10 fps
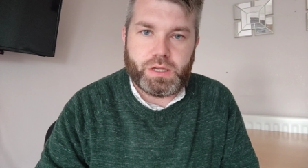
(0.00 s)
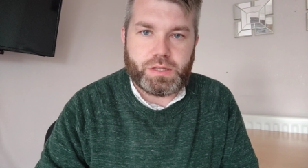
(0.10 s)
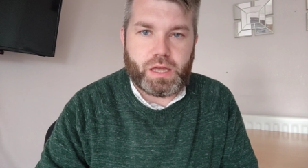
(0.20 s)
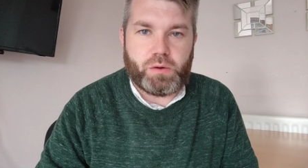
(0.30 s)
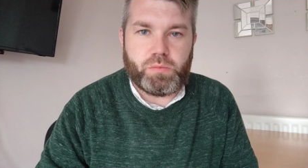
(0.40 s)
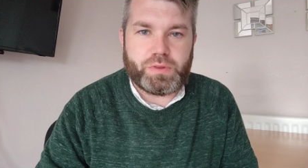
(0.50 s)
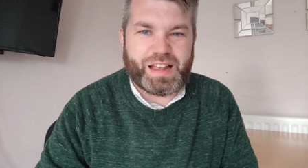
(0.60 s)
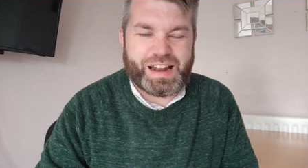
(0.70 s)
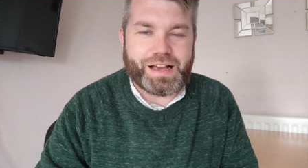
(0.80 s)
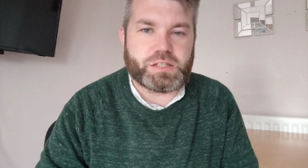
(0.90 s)
Now the
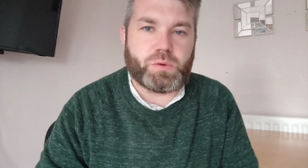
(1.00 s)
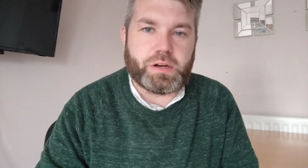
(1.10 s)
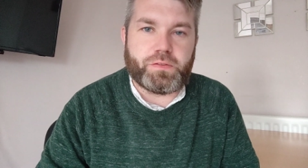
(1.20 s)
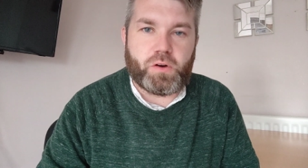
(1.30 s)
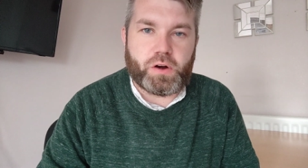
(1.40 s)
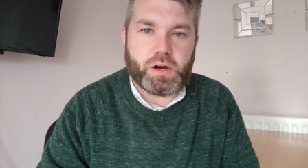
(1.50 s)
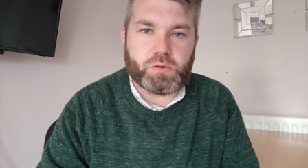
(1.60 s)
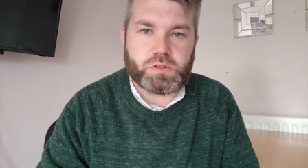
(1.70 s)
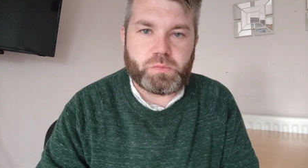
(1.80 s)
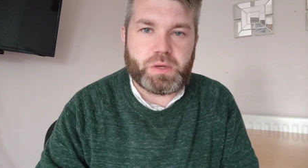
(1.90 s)
last 24
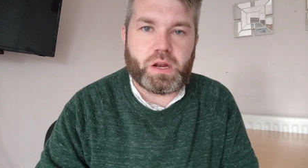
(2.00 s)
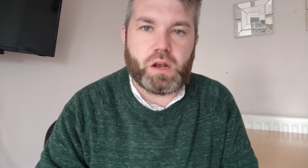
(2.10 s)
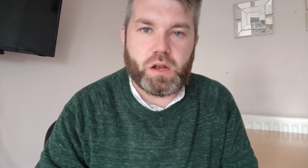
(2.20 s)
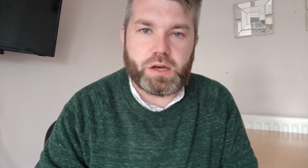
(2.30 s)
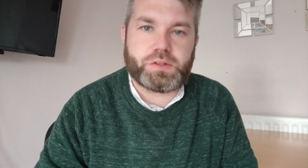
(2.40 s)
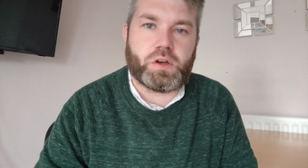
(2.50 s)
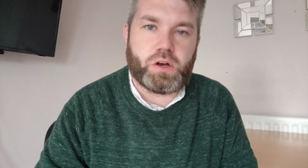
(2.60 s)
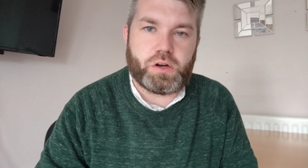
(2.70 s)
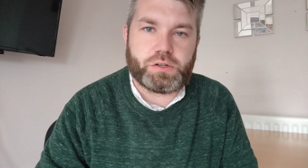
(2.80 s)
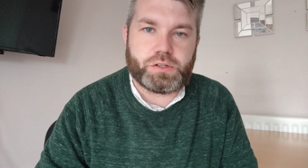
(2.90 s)
hours has been a lot of
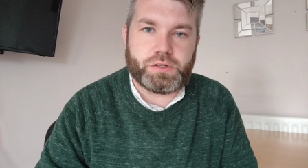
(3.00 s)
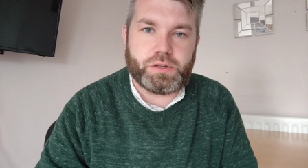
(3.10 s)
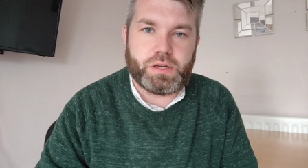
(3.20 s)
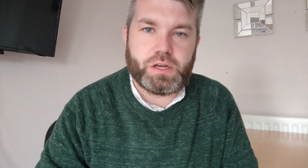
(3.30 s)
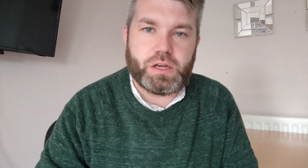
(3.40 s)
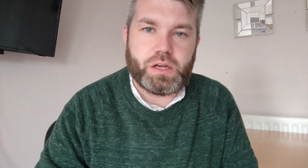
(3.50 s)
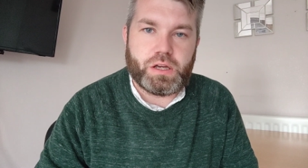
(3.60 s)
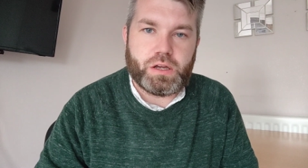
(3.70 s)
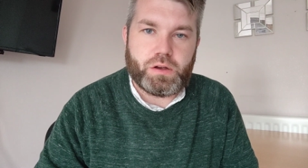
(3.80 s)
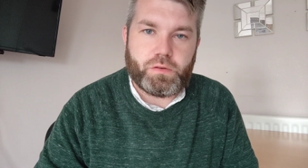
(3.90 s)
talk
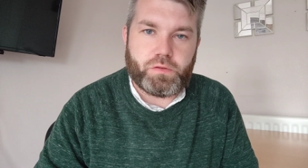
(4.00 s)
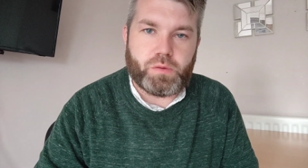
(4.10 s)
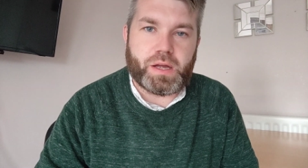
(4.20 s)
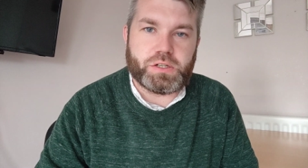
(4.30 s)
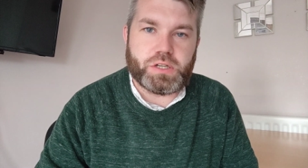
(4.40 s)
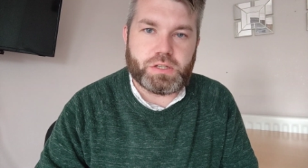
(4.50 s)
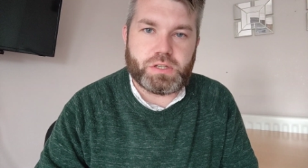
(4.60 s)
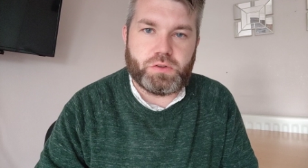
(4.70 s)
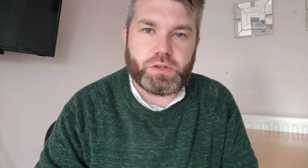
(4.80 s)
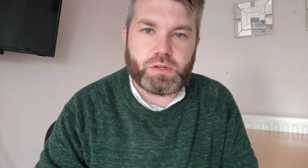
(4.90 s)
from
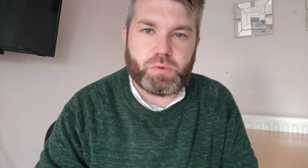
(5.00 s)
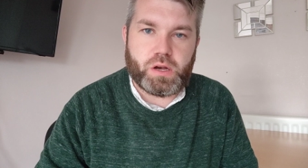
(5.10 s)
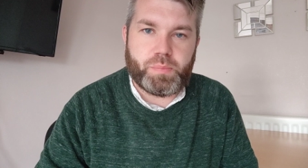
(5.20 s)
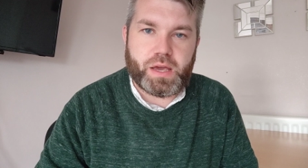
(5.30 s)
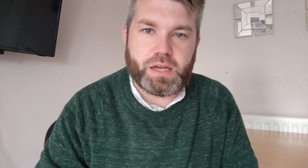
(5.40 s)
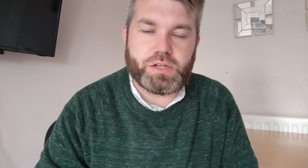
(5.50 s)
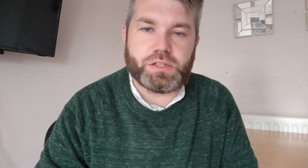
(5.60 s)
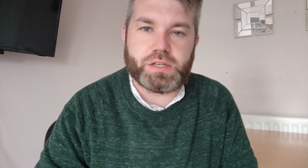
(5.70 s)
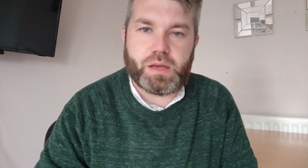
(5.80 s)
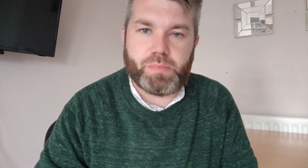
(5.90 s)
Manchester United Twitter
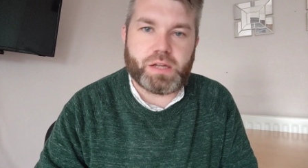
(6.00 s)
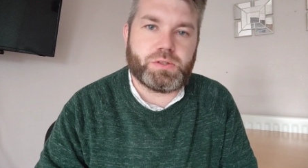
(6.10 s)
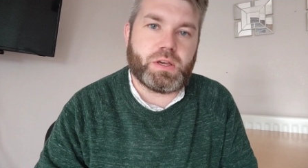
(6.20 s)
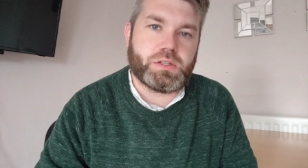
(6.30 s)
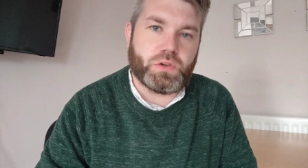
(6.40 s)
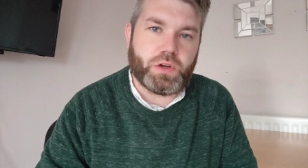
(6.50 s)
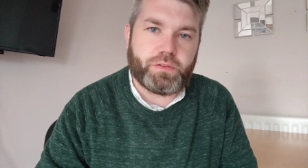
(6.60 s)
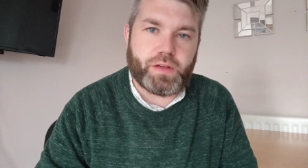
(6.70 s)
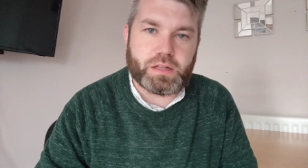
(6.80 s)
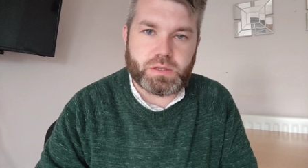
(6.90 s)
pages and Manchester United
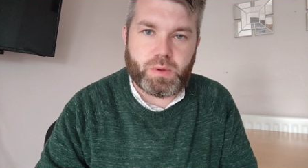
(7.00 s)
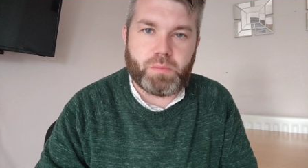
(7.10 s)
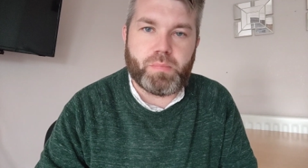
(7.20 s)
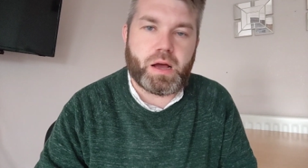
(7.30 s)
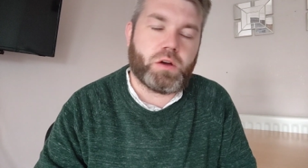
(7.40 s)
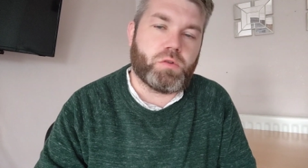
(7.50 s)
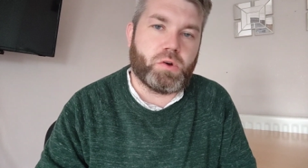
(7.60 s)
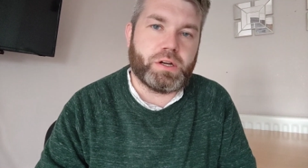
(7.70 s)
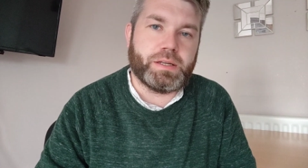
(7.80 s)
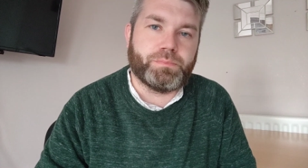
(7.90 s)
fans about Matt
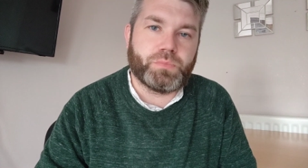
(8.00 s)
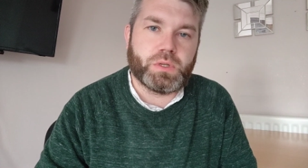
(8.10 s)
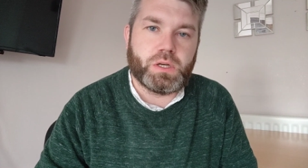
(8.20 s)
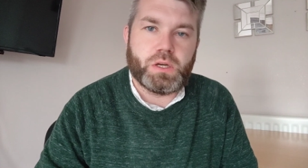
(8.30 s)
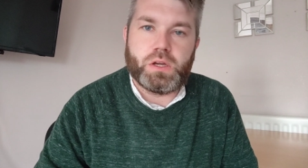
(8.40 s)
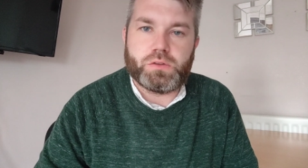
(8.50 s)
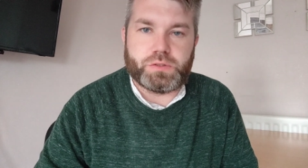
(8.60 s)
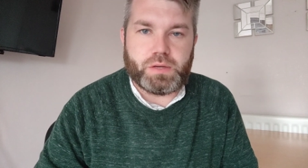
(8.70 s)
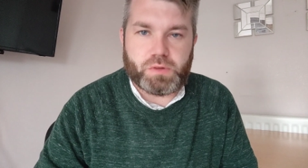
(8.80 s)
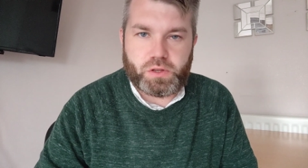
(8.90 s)
O'Riley.
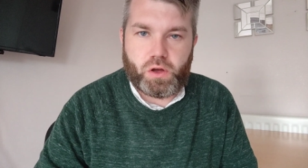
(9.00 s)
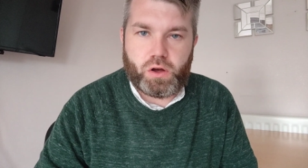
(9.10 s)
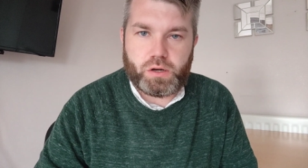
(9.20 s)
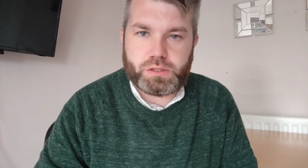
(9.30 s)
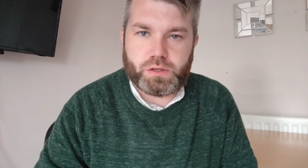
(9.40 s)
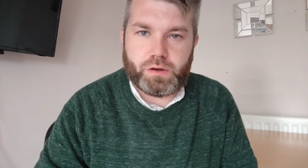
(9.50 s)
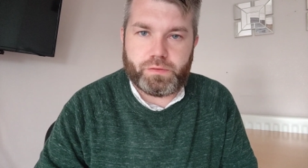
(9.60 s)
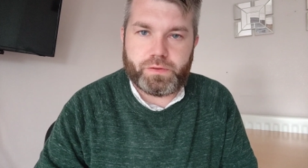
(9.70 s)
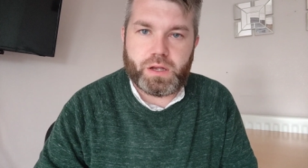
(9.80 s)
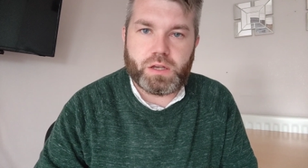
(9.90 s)
There's even talks
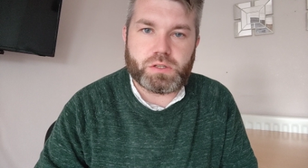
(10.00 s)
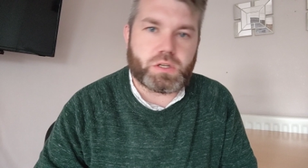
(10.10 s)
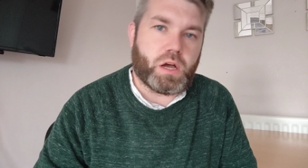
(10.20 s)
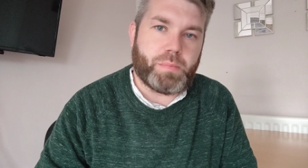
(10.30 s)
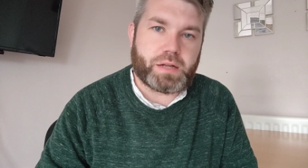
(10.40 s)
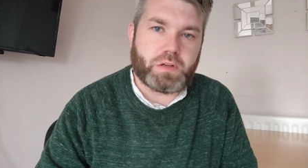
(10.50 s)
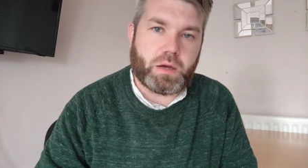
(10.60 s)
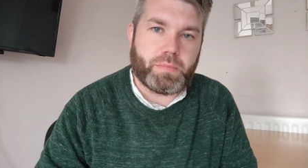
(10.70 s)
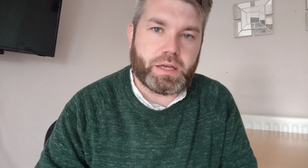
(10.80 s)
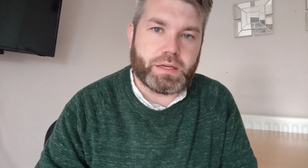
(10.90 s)
of Scott
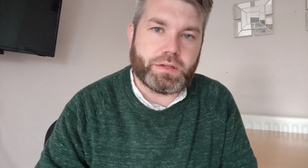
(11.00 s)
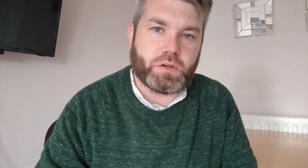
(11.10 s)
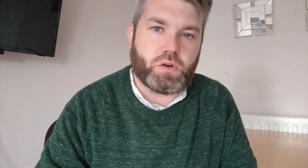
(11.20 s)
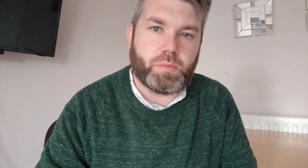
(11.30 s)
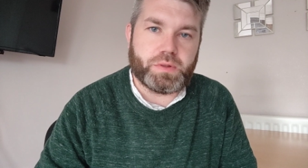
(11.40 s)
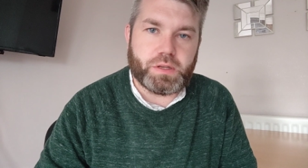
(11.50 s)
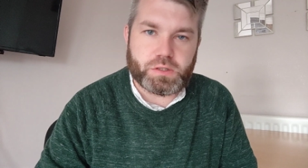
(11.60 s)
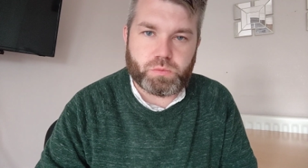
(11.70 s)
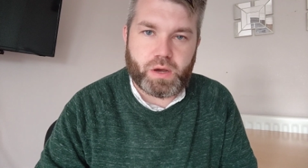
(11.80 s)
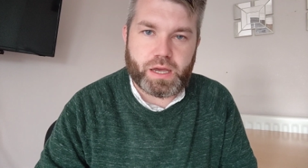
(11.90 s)
McTominay coming
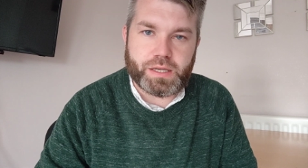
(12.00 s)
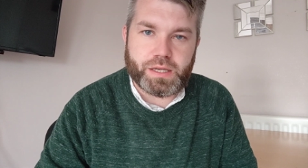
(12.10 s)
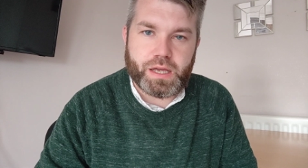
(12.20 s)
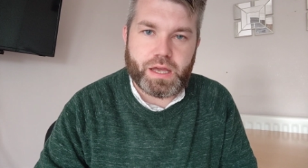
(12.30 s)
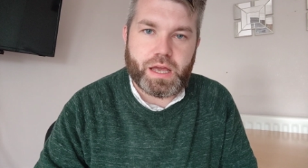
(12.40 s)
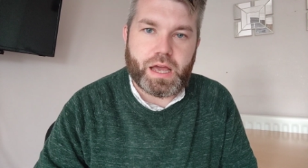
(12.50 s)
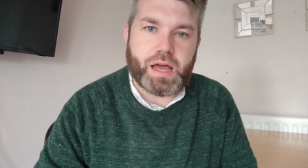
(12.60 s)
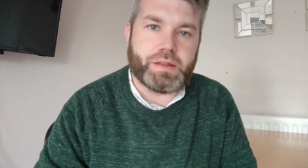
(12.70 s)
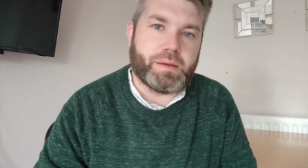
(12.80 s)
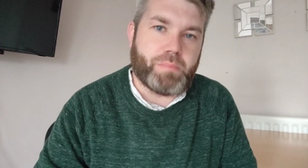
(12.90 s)
this way
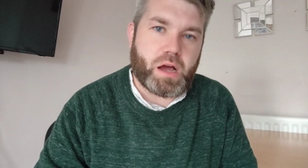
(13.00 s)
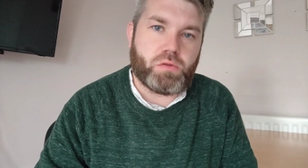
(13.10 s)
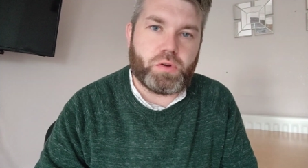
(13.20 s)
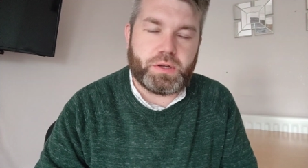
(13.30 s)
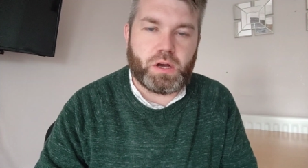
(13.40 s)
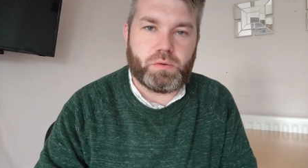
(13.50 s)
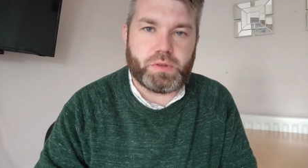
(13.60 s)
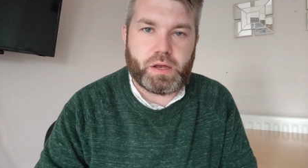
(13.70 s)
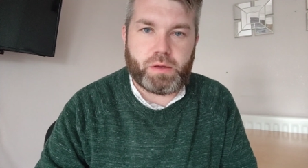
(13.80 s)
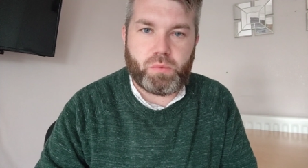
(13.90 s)
and then Matt O'Riley going
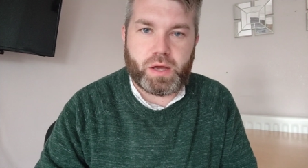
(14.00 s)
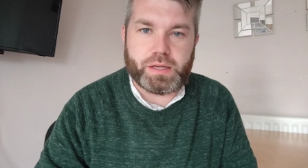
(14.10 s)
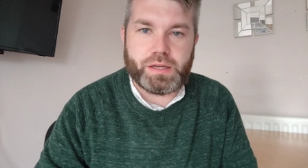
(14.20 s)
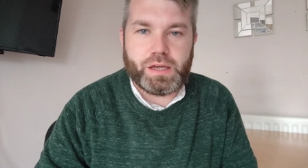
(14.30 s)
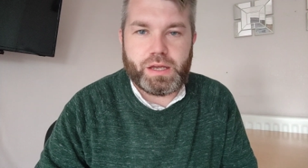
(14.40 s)
that way.